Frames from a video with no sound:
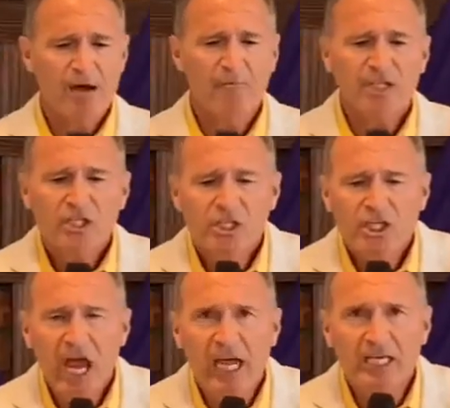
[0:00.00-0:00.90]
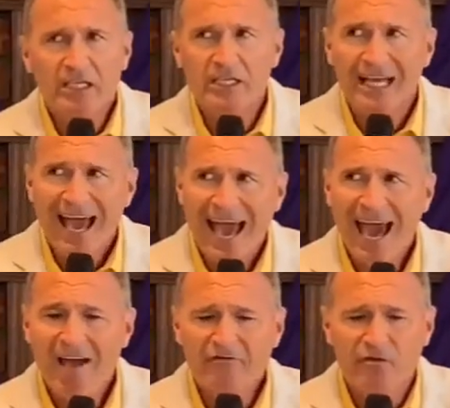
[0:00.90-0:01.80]
must chase
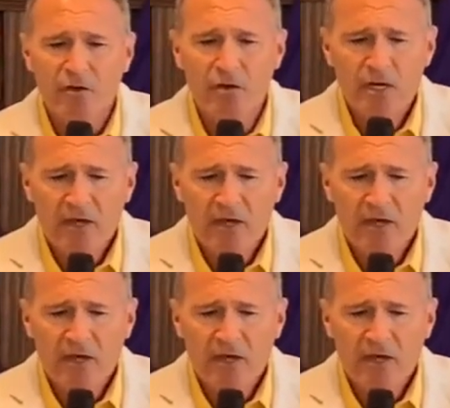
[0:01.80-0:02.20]
after